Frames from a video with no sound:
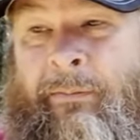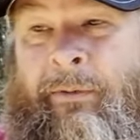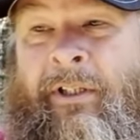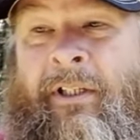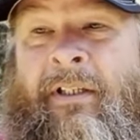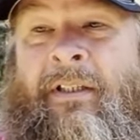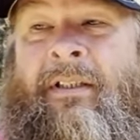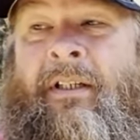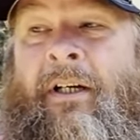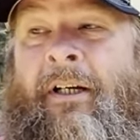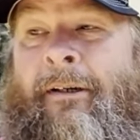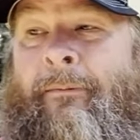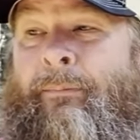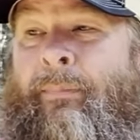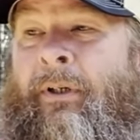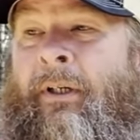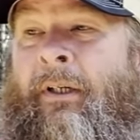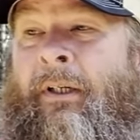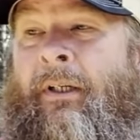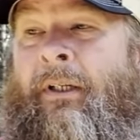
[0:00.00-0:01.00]
of this up,
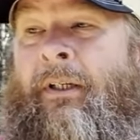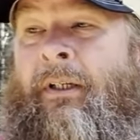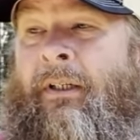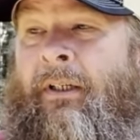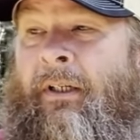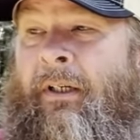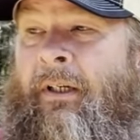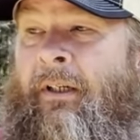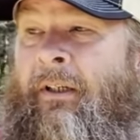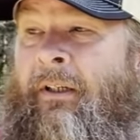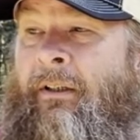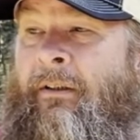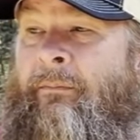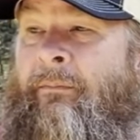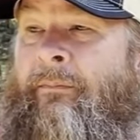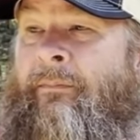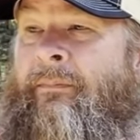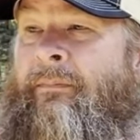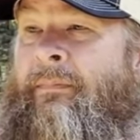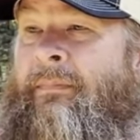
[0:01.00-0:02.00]

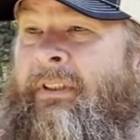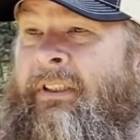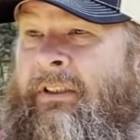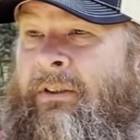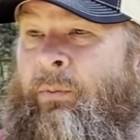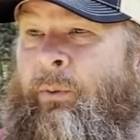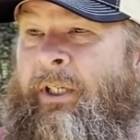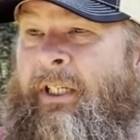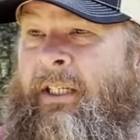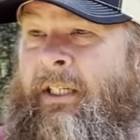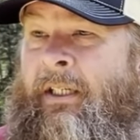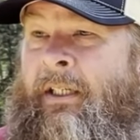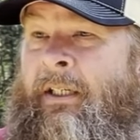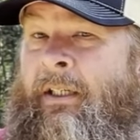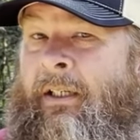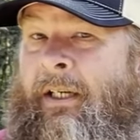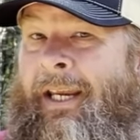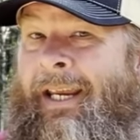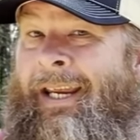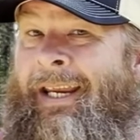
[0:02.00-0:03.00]
this
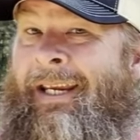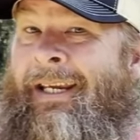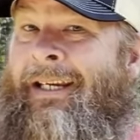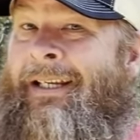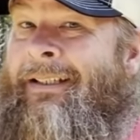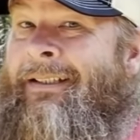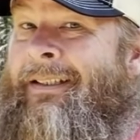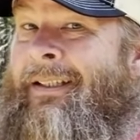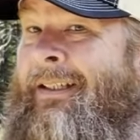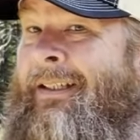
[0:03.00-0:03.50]
weekend, and